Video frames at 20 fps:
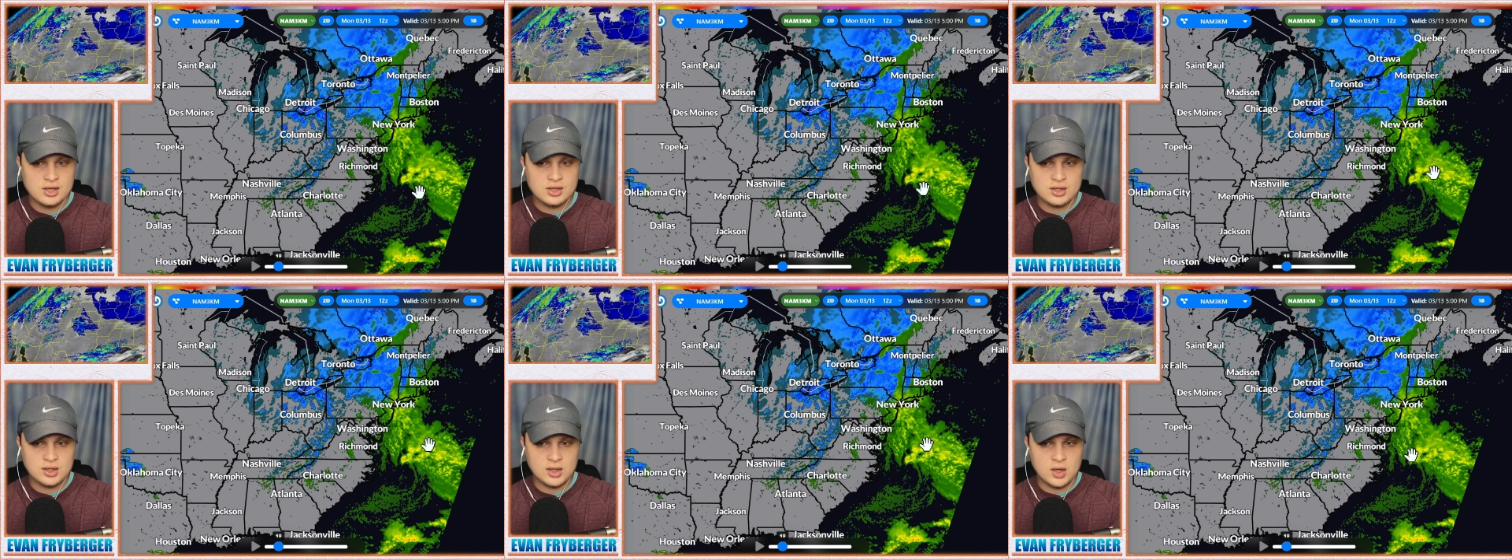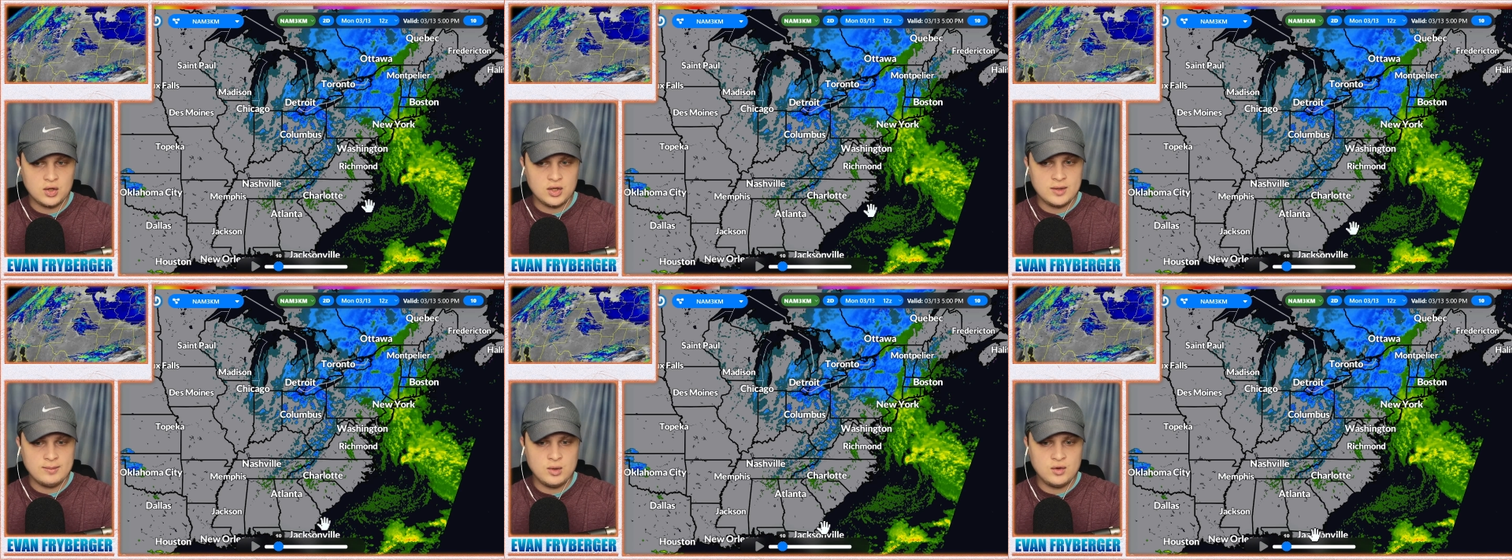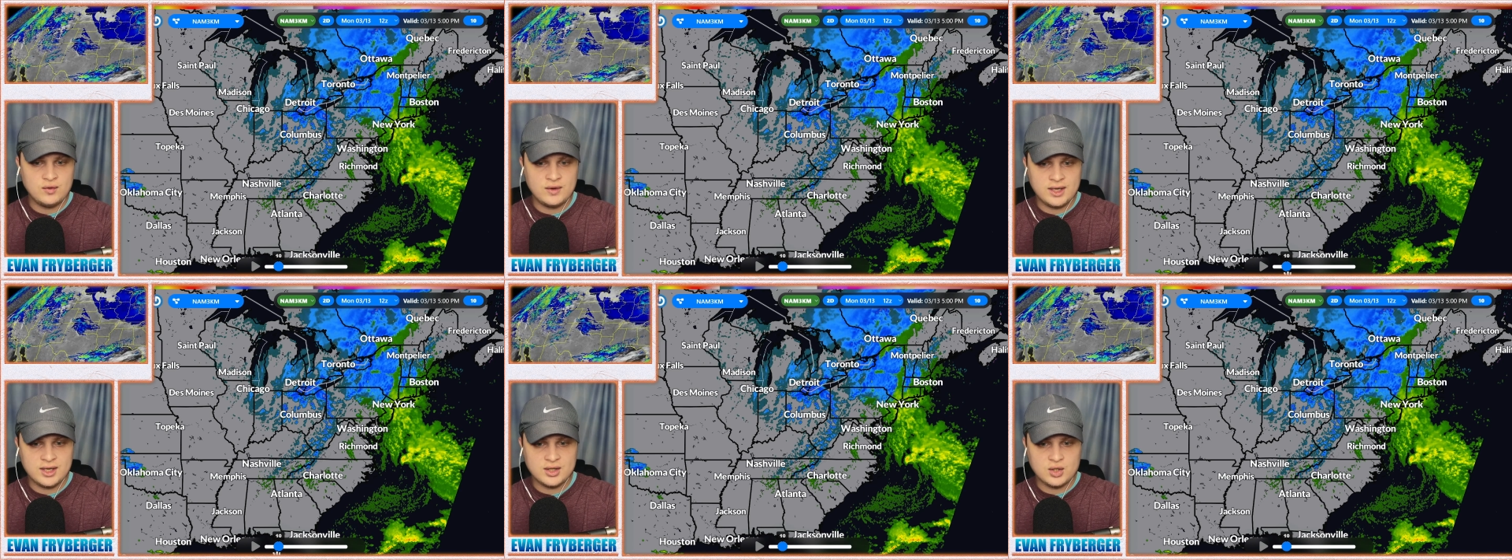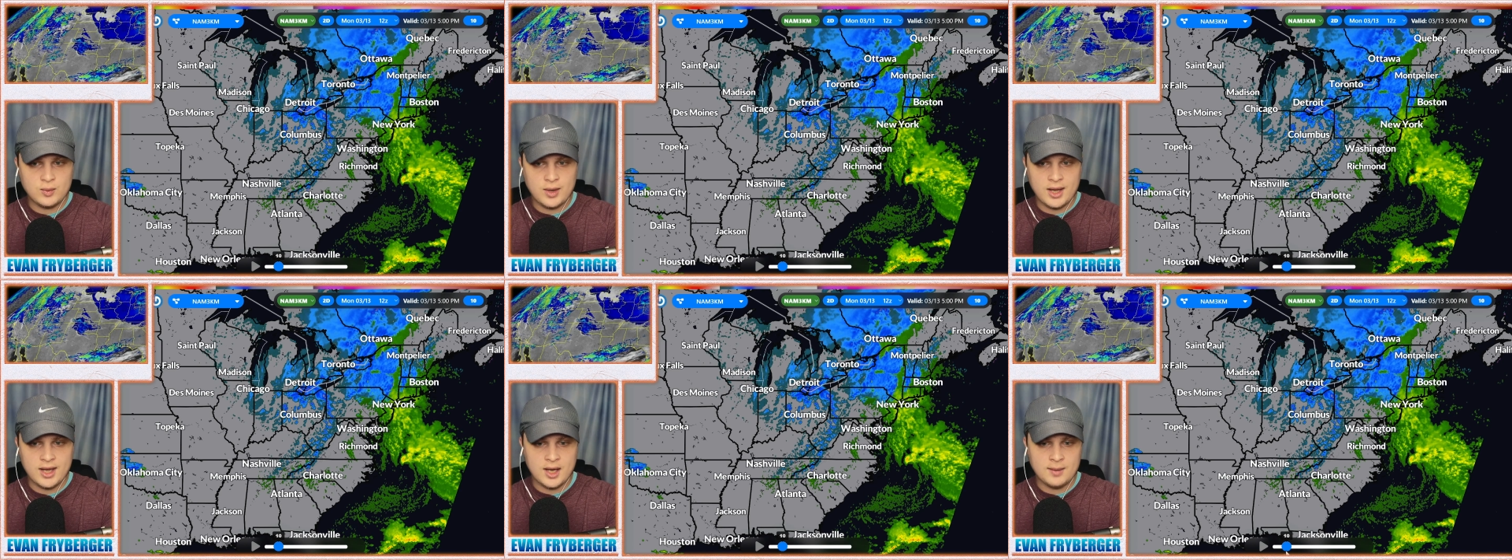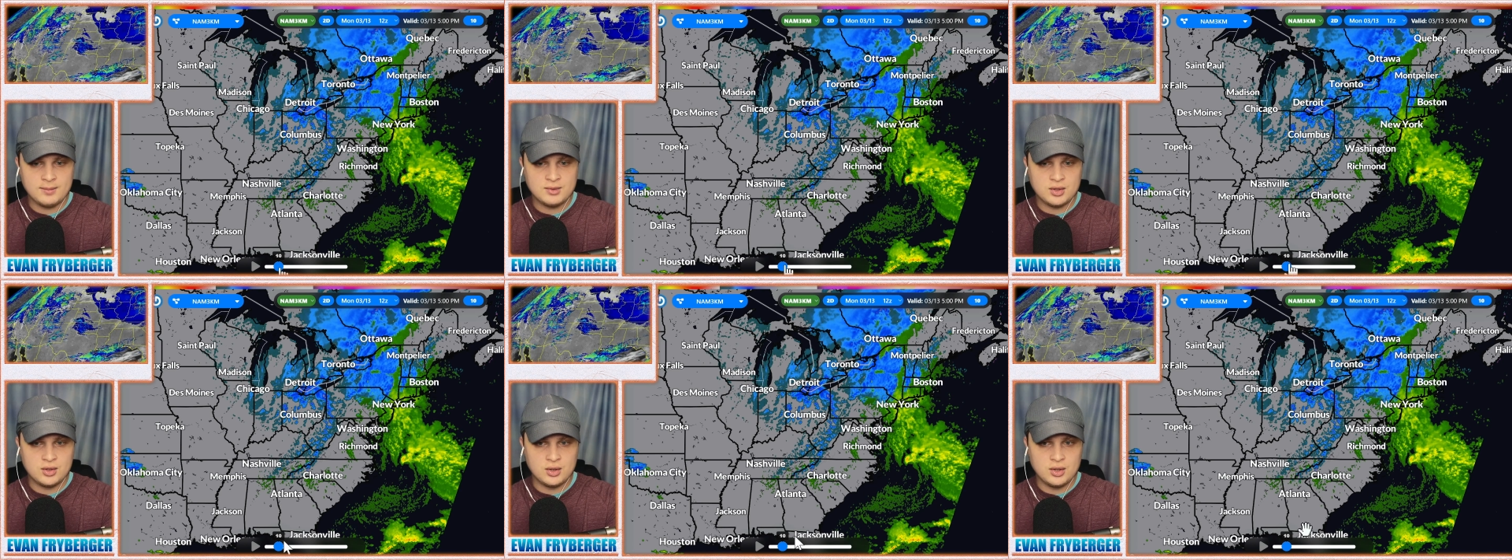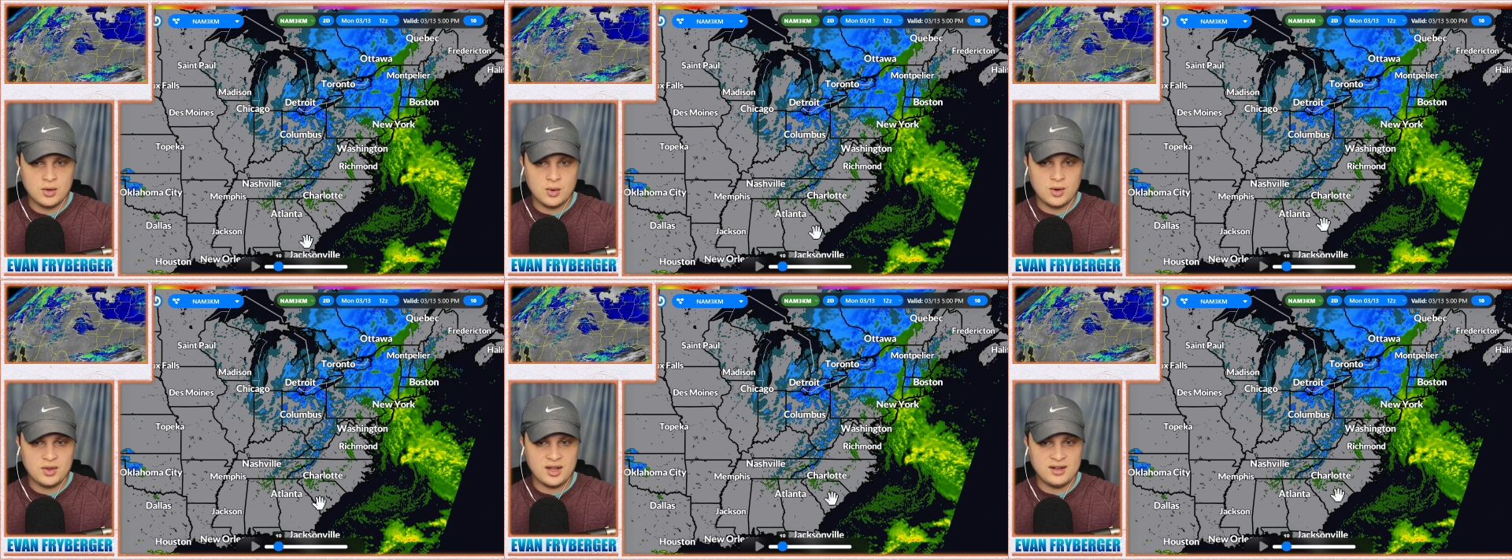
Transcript: slowly moving its way up to the north,